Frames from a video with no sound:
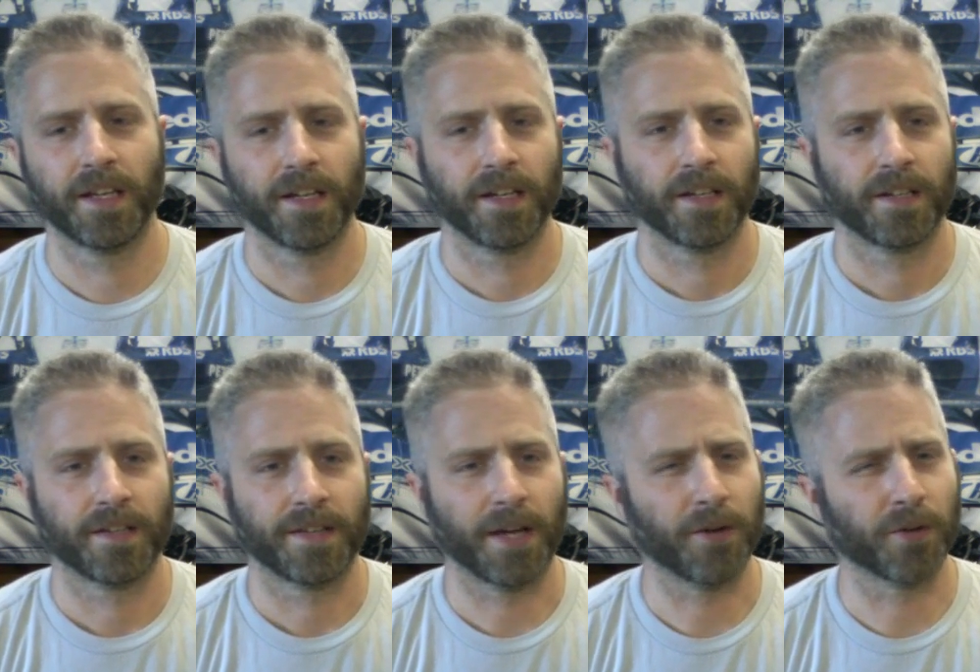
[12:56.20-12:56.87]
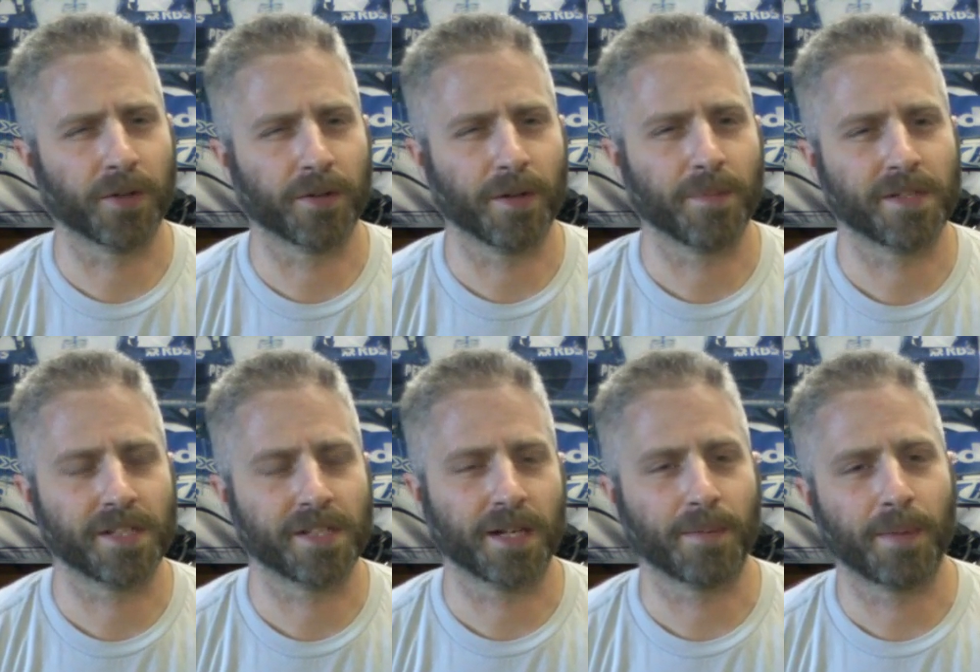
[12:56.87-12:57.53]
that would only
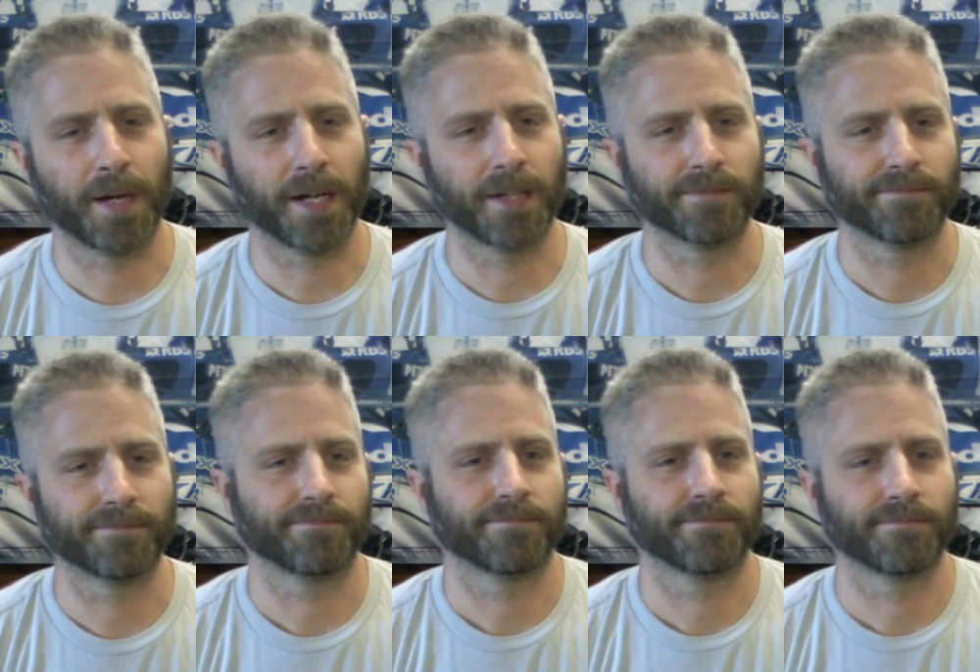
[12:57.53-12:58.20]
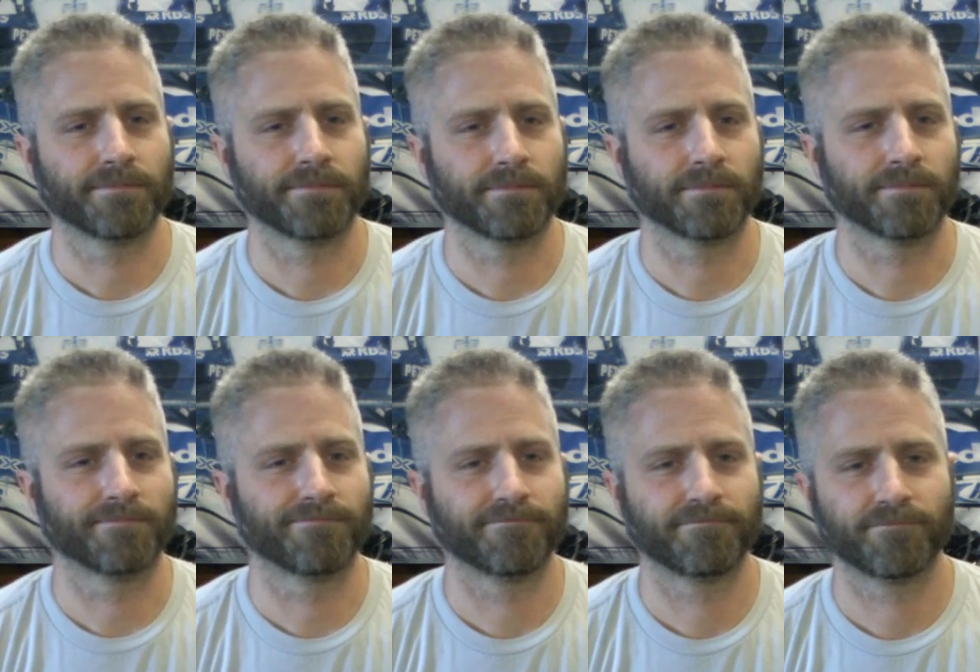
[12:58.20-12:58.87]
represent about
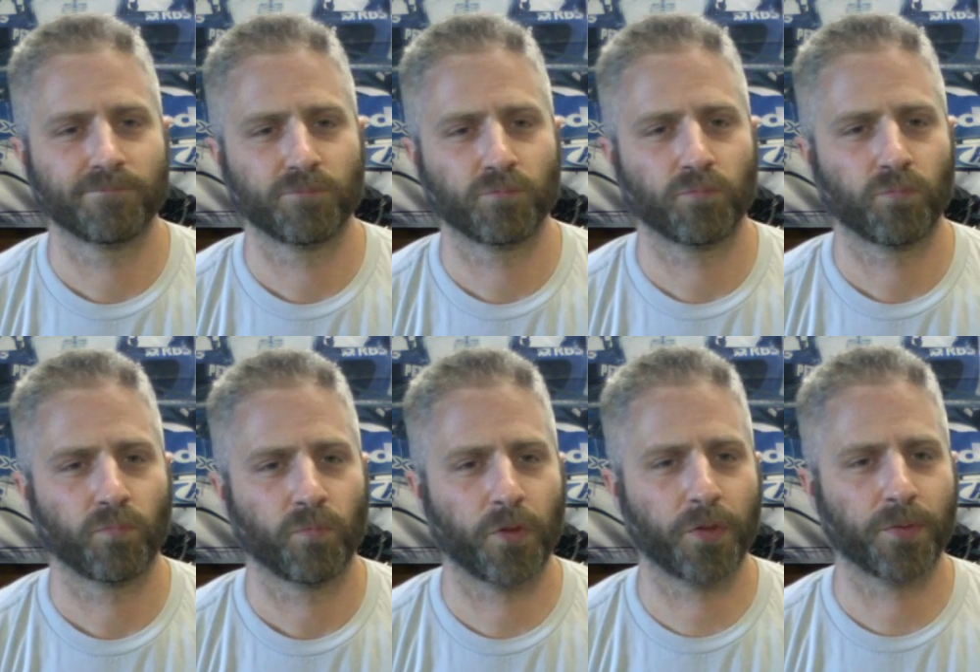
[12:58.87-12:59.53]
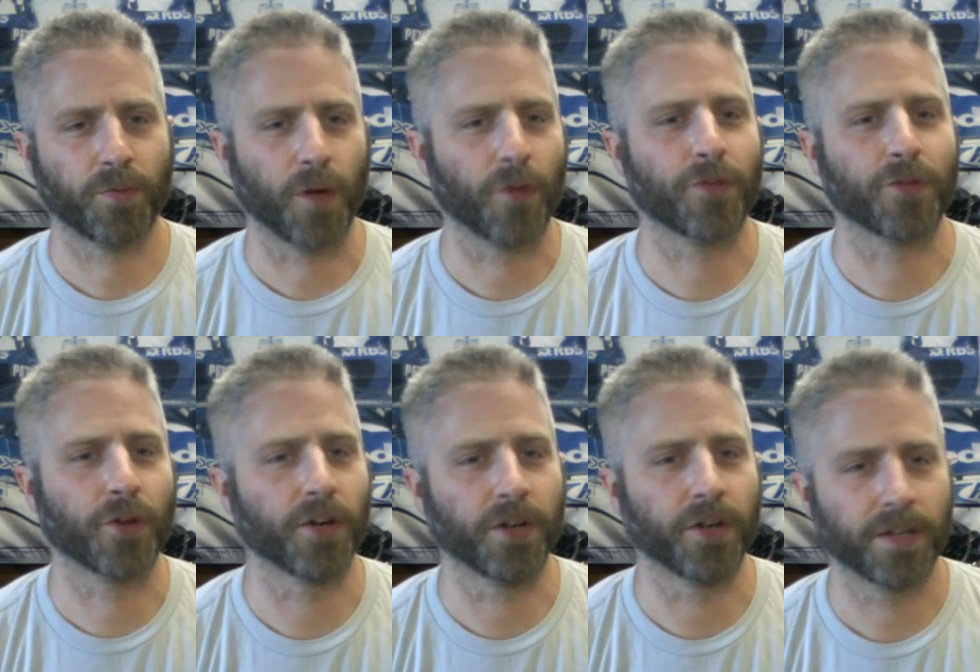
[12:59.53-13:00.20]
a
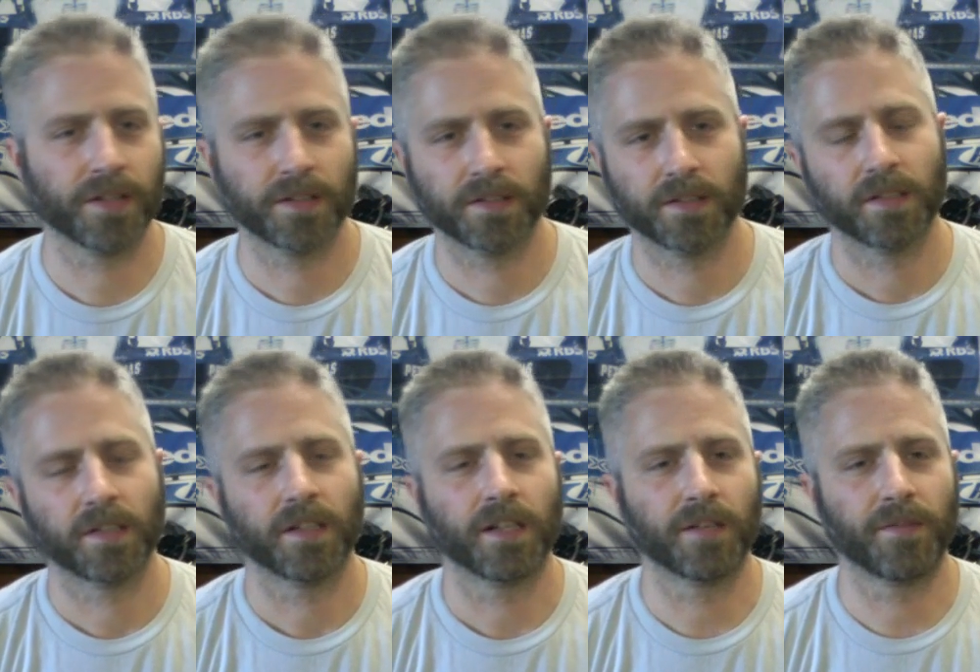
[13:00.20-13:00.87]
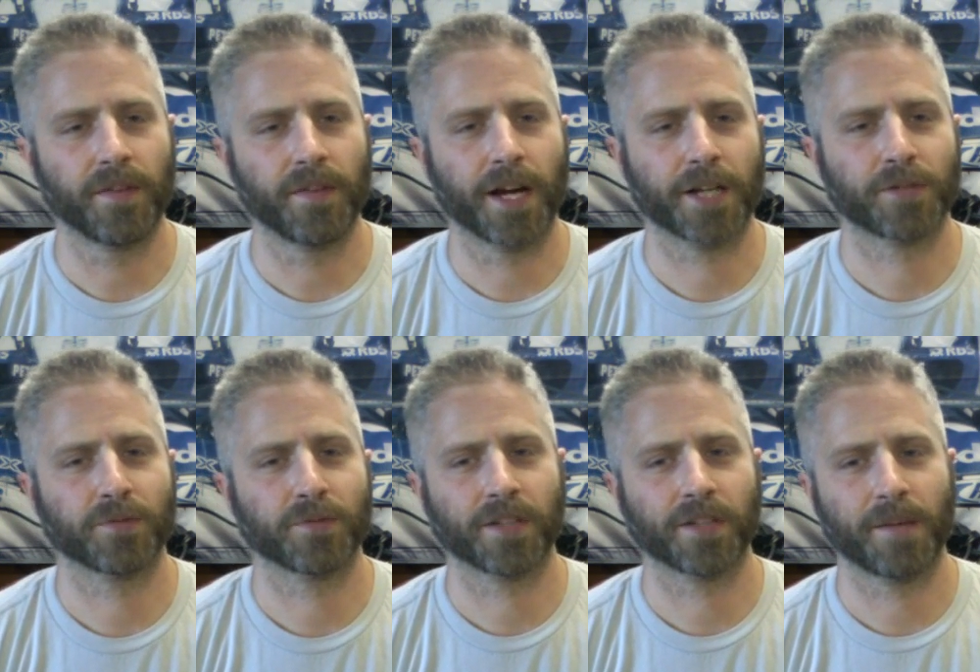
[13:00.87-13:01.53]
third of the actual
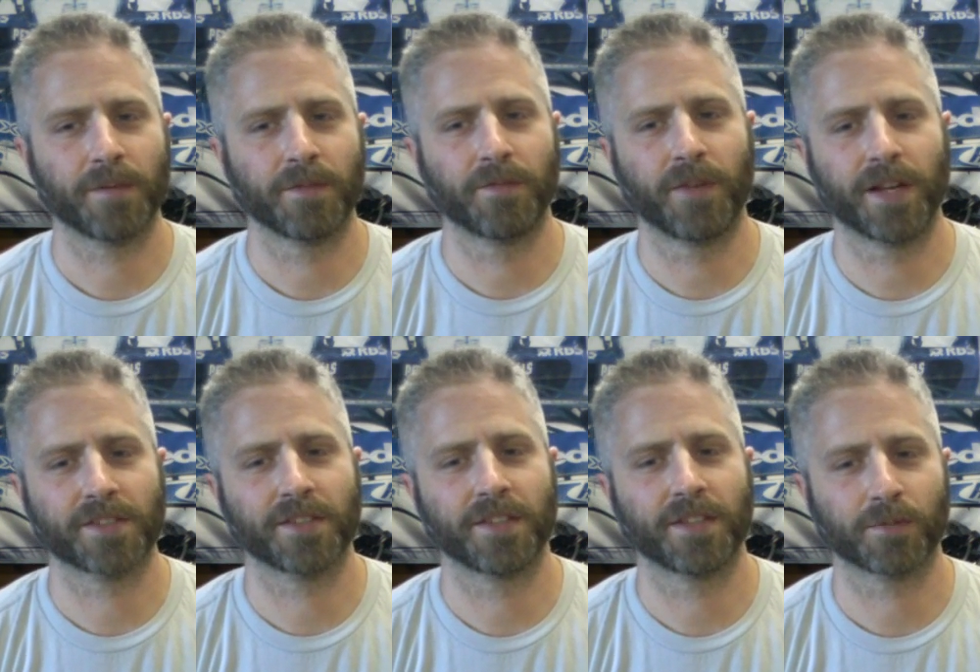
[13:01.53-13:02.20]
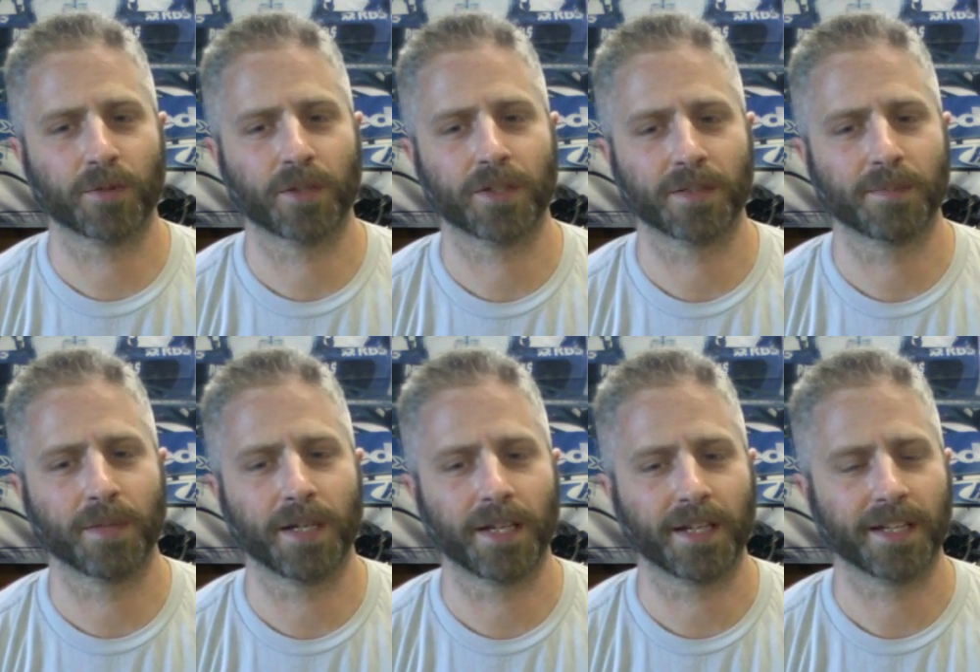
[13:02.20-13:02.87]
time invested in working on the
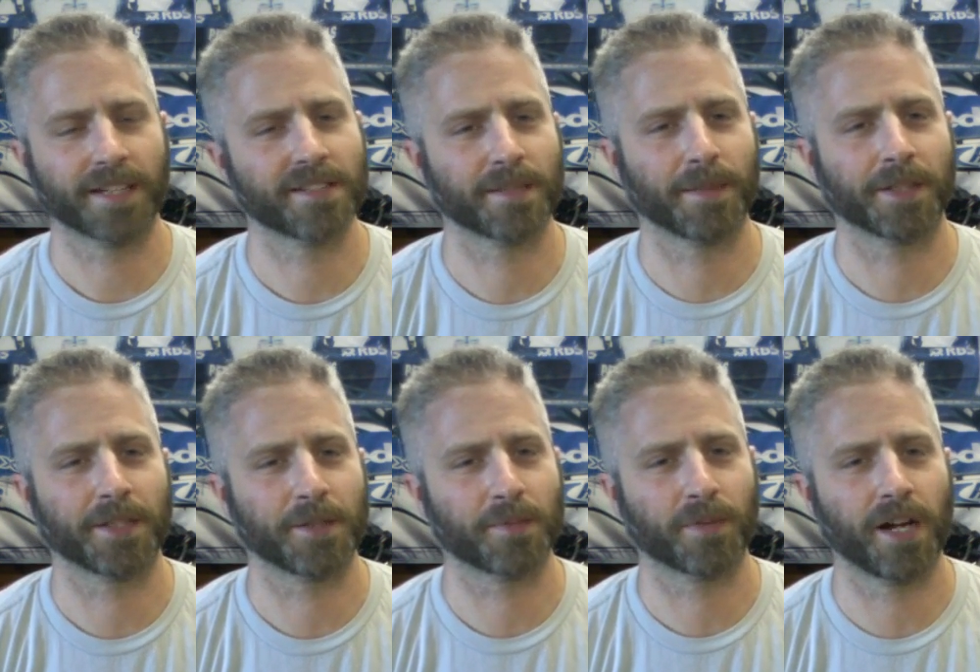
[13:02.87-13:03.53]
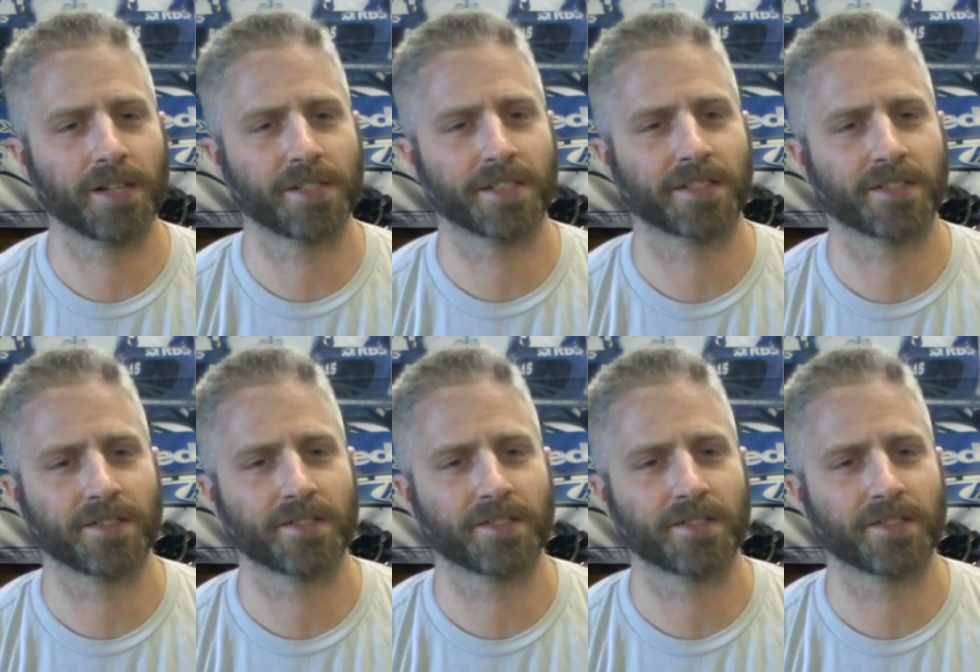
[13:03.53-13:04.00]
bike. That's the thing about these projects, is